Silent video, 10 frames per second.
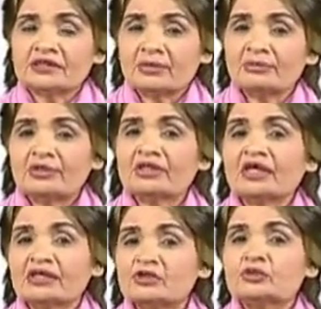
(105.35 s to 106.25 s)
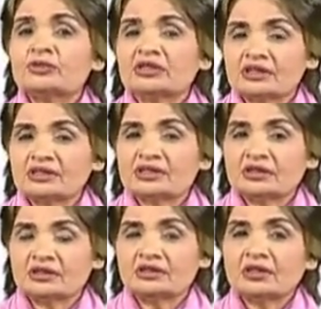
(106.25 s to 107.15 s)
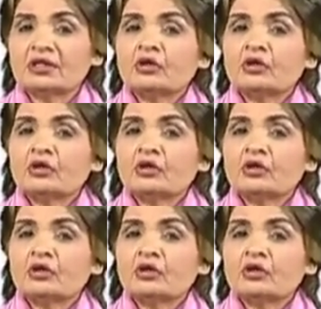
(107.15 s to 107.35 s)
something has to be considered.